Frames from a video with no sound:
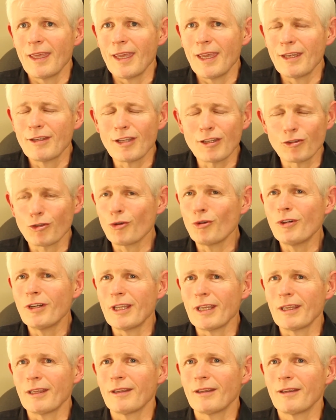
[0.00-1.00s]
it's a
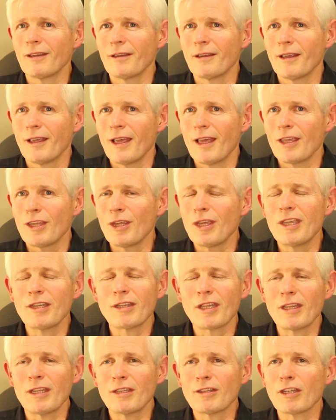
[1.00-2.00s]
journey.
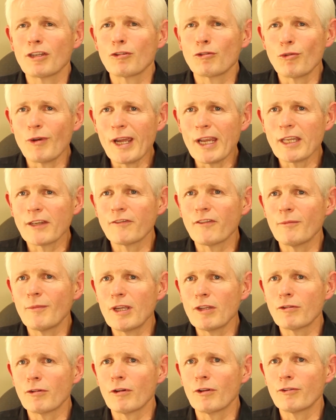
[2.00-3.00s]
It's a
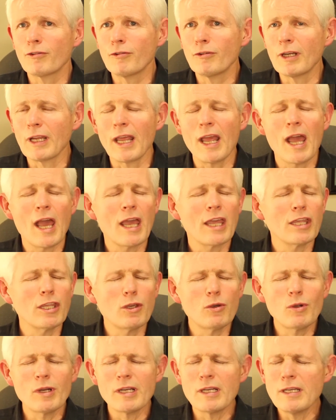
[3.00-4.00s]
transformational journey.
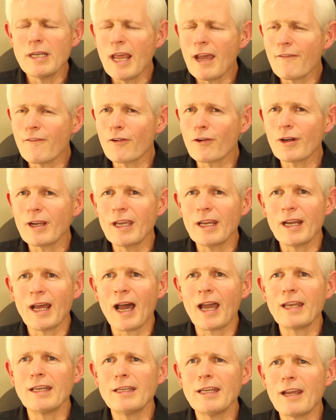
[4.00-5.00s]
I
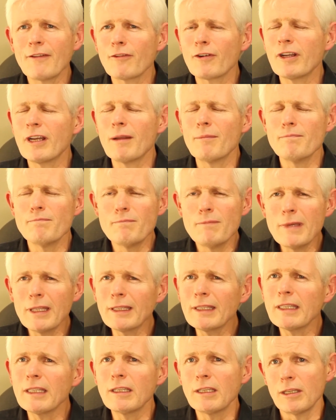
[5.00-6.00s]
never in a
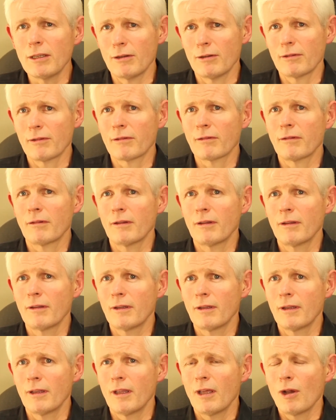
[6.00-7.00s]
million years
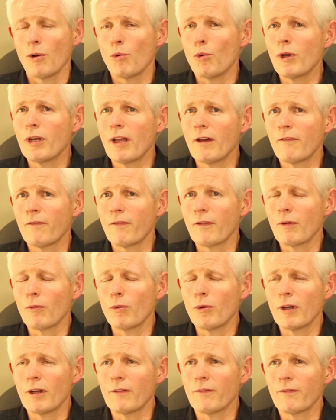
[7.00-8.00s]
would have
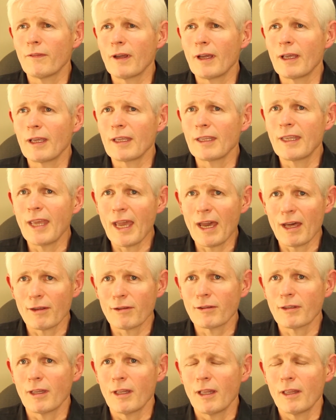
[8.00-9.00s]

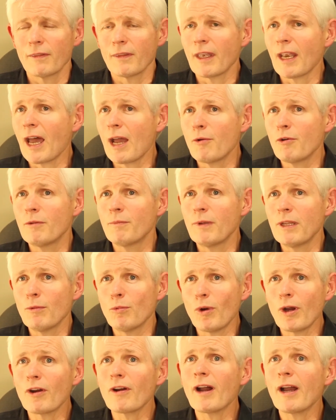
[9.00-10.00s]
guessed that I would be
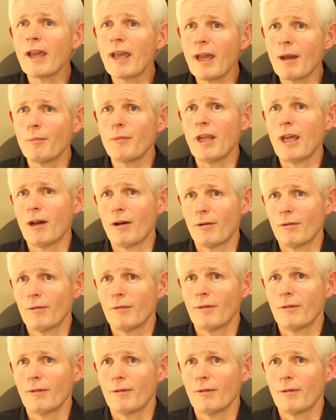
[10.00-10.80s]
where I am now,